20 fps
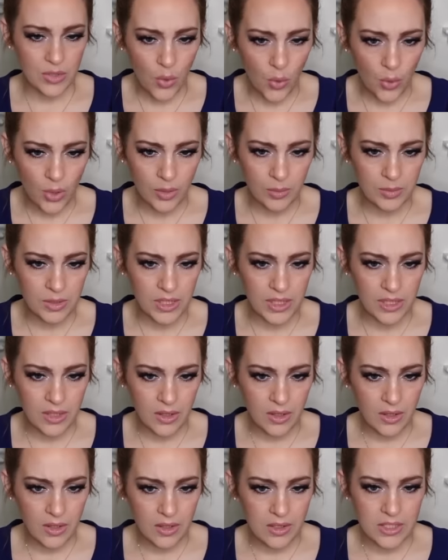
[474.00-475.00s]
horribly
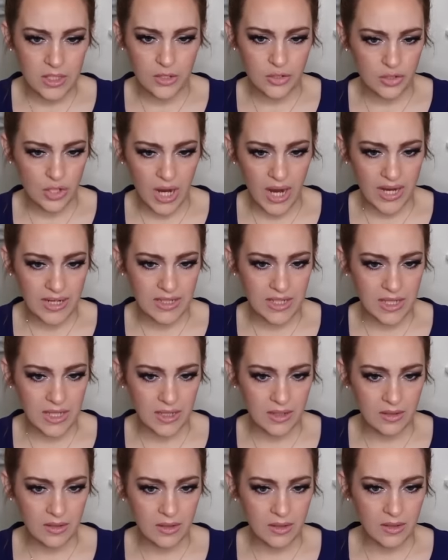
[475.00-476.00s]

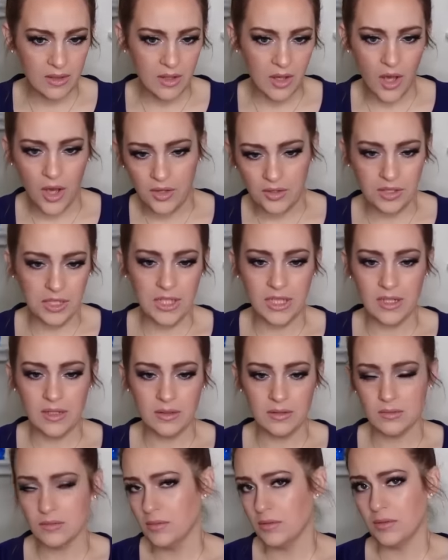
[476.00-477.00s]
distracting,
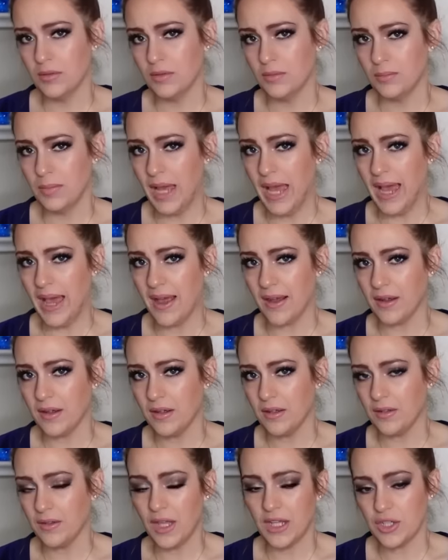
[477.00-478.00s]
ugly bag
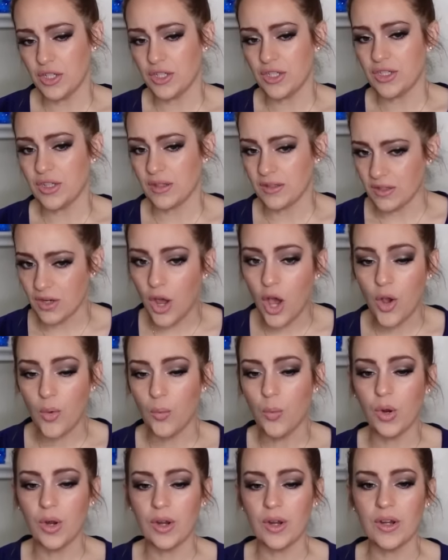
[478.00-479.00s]
that just does not
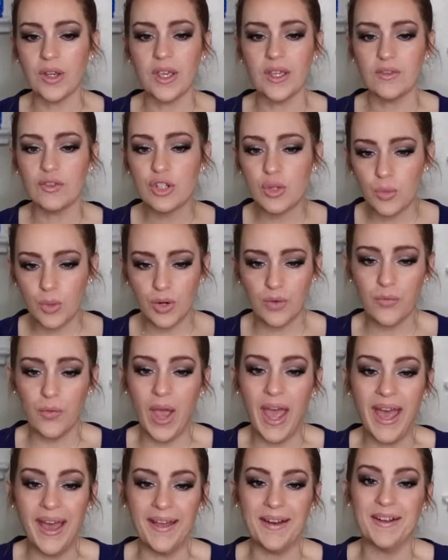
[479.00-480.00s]
work. If she would have
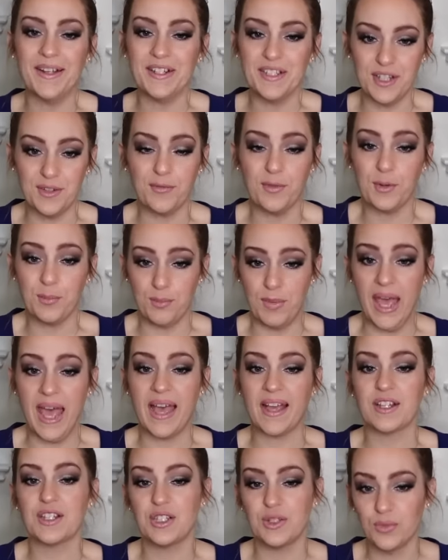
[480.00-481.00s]
had a different
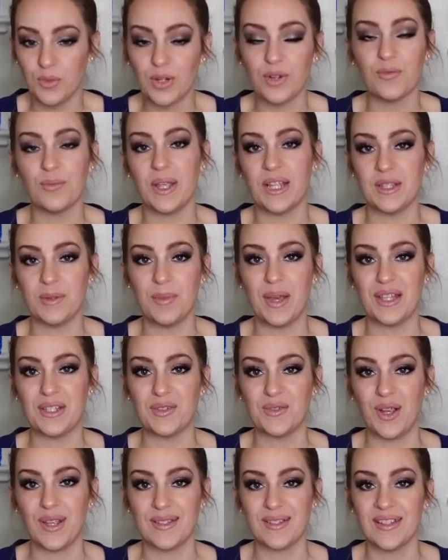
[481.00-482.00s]
bag, she would have made the
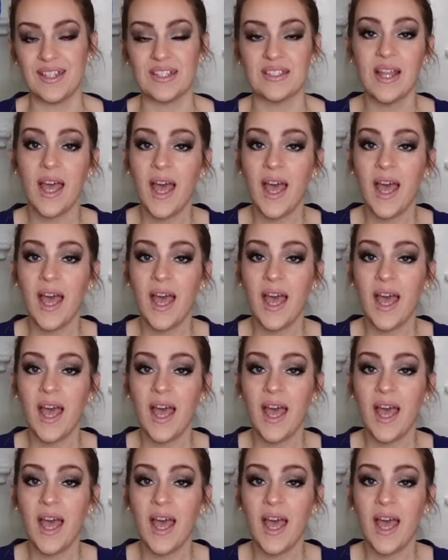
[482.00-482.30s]
best dress list.